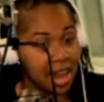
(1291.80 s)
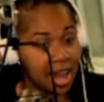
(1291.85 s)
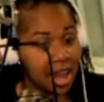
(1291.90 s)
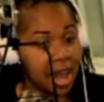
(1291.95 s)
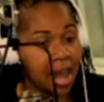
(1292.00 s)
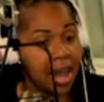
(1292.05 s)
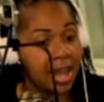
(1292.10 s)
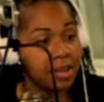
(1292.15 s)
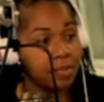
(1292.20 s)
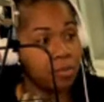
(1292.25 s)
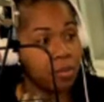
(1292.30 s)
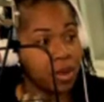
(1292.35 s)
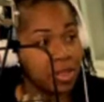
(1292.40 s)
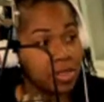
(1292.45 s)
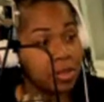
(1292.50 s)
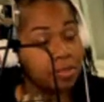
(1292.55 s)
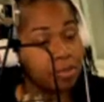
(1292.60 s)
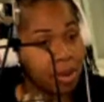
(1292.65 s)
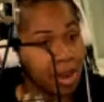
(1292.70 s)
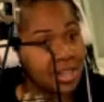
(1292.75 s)
I
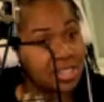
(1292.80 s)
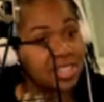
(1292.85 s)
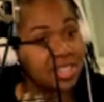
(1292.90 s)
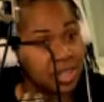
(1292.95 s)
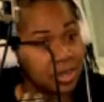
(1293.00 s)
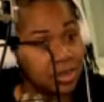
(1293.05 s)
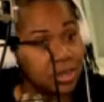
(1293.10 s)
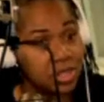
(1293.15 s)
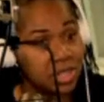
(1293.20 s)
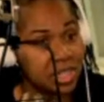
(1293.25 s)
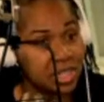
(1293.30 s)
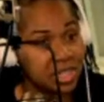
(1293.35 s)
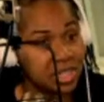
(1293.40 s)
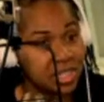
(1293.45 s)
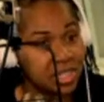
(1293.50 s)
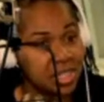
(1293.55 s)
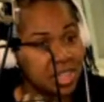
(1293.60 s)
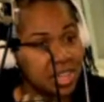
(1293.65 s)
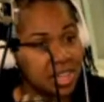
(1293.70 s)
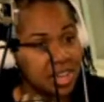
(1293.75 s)
run the
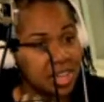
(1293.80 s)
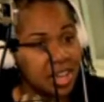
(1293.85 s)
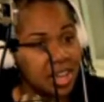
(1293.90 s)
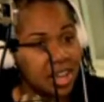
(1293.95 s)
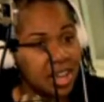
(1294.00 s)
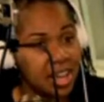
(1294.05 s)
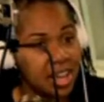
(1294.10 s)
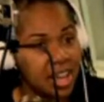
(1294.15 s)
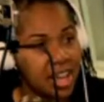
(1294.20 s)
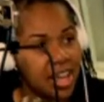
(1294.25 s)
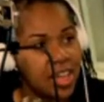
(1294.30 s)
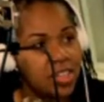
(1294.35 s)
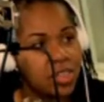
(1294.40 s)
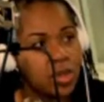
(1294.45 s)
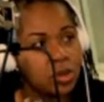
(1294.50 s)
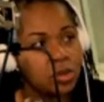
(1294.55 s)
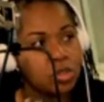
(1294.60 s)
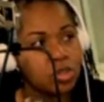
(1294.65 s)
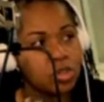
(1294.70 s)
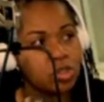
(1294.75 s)
prosecutions. And
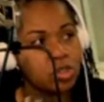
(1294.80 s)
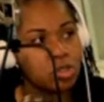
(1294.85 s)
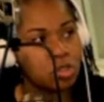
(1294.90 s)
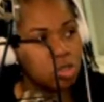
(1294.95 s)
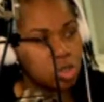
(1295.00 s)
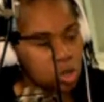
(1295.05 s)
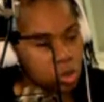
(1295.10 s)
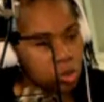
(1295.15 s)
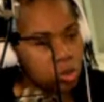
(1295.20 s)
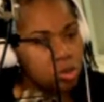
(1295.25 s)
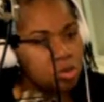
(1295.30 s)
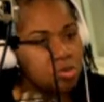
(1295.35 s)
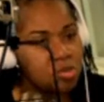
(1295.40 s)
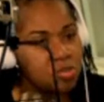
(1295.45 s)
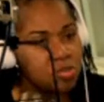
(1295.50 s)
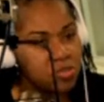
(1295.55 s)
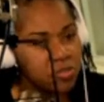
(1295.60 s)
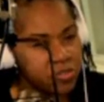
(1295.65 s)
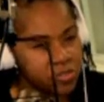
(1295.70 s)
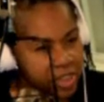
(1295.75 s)
those are 2
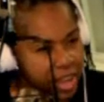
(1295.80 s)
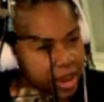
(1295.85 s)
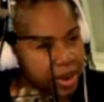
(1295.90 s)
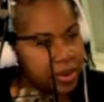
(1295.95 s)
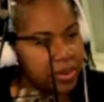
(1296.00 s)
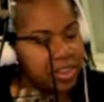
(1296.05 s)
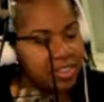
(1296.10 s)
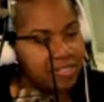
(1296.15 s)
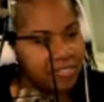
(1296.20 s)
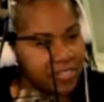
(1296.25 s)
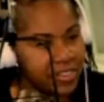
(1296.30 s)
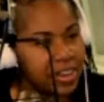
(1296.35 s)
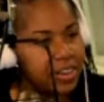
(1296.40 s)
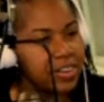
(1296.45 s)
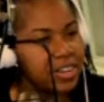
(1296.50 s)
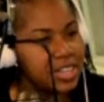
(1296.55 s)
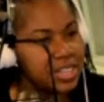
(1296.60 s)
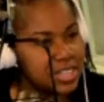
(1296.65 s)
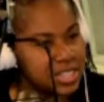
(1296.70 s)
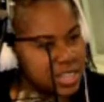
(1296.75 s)
very,
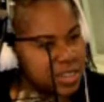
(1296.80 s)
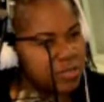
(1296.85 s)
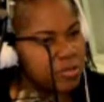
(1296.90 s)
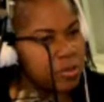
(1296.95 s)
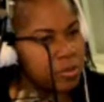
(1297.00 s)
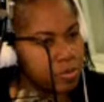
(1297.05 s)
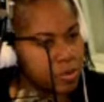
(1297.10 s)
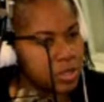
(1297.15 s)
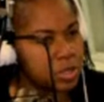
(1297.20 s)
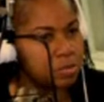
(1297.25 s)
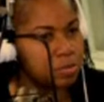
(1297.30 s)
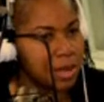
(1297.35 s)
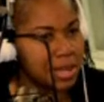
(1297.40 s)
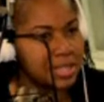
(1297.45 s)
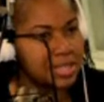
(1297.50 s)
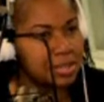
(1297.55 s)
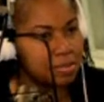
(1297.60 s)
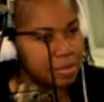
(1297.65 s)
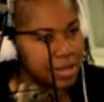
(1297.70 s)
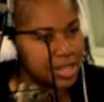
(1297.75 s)
very different
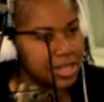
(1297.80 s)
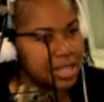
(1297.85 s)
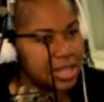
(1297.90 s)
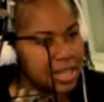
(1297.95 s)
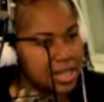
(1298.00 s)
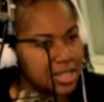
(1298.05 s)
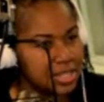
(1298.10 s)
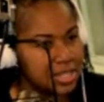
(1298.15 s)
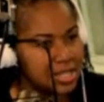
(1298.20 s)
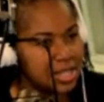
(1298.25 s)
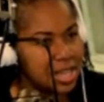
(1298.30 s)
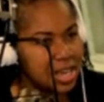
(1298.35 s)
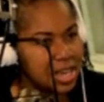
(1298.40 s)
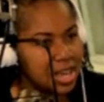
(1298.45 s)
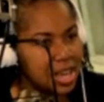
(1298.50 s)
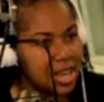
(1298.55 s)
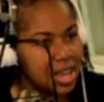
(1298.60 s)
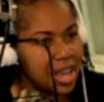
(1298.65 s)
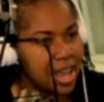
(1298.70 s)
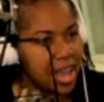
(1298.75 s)
responsibilities.
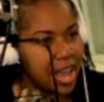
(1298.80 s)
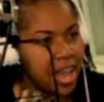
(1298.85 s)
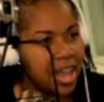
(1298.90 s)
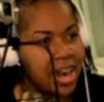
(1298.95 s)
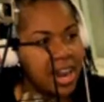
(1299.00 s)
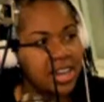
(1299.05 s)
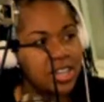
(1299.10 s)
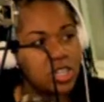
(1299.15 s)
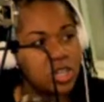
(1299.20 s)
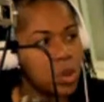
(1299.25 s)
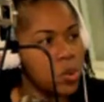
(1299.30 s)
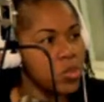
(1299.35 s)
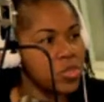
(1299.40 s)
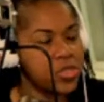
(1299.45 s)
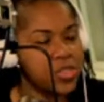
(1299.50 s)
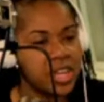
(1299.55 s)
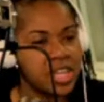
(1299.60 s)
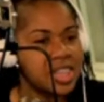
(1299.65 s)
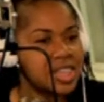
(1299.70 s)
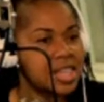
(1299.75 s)
And I don't
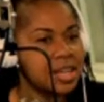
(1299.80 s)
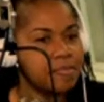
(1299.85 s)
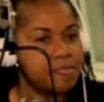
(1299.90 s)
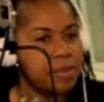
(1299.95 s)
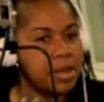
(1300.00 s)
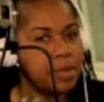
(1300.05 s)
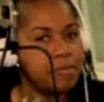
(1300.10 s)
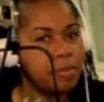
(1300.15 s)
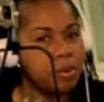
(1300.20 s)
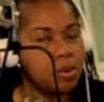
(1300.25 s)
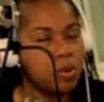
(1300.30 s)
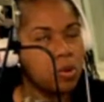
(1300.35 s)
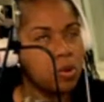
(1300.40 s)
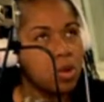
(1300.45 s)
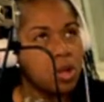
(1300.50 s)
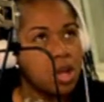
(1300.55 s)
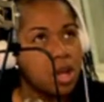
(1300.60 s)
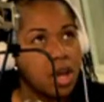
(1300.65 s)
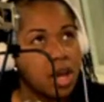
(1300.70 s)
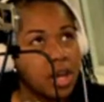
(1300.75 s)
think that people
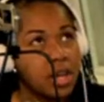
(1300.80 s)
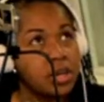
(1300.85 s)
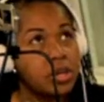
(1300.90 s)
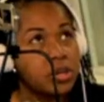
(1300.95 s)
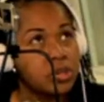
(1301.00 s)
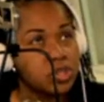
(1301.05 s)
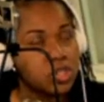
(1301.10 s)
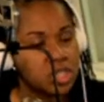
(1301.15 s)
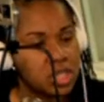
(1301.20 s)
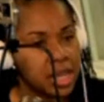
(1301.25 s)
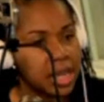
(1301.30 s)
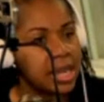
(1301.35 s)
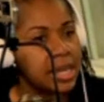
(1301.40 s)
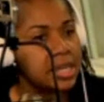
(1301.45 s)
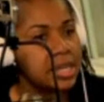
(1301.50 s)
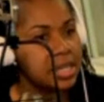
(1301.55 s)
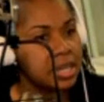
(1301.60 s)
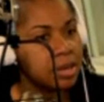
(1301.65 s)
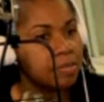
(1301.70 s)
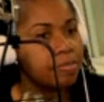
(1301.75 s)

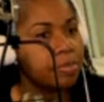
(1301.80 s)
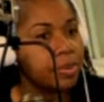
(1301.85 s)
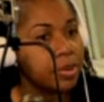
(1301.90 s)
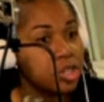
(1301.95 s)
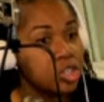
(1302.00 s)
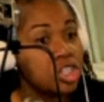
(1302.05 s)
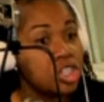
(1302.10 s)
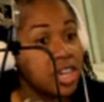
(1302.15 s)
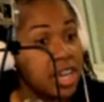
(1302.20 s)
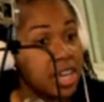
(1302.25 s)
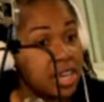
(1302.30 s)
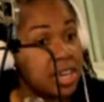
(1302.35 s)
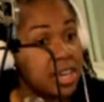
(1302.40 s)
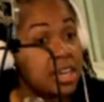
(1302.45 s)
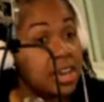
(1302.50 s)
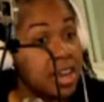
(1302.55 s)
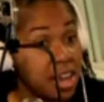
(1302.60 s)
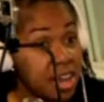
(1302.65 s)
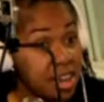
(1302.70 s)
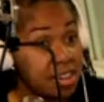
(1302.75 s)
understand and appreciate
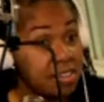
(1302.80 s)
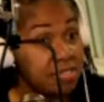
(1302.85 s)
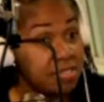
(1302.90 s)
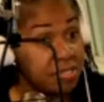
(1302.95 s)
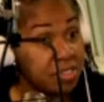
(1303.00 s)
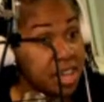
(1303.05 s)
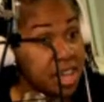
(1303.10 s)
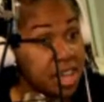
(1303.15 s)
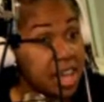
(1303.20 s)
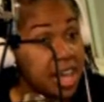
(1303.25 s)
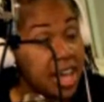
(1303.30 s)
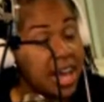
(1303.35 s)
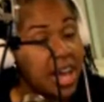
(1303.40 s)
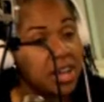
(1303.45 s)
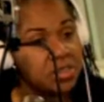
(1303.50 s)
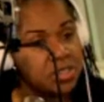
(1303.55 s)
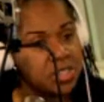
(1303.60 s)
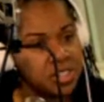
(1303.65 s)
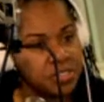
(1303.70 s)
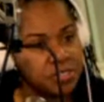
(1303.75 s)
enough
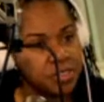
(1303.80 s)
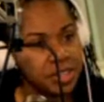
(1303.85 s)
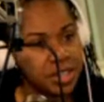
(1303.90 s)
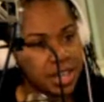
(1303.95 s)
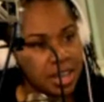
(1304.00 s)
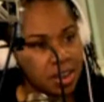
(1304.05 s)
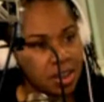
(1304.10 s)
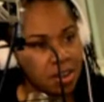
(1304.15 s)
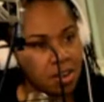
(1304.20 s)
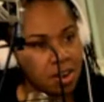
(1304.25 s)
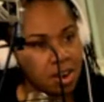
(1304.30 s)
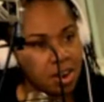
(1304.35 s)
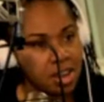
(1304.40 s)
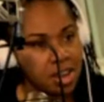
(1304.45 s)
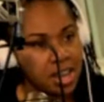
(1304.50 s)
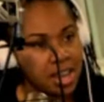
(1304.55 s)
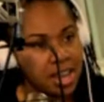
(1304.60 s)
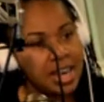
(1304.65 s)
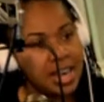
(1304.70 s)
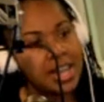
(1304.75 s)
how different they are.
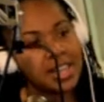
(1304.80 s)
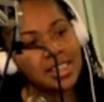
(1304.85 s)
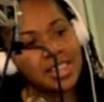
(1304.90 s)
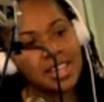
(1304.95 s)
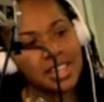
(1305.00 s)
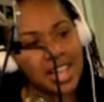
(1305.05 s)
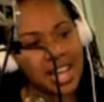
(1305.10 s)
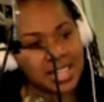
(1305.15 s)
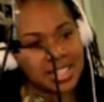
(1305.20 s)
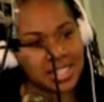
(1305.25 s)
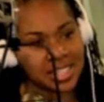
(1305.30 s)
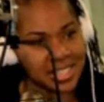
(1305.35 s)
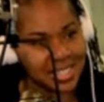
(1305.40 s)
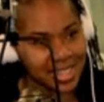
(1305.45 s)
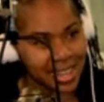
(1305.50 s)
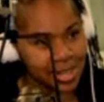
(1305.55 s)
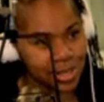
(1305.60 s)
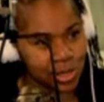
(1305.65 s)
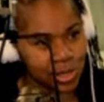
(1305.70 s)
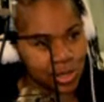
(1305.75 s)
And I think that's
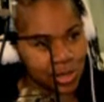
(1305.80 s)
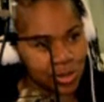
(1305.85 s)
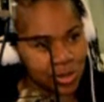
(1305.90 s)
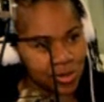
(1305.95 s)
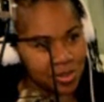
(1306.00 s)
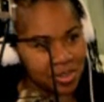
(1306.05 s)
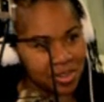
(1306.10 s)
intentional.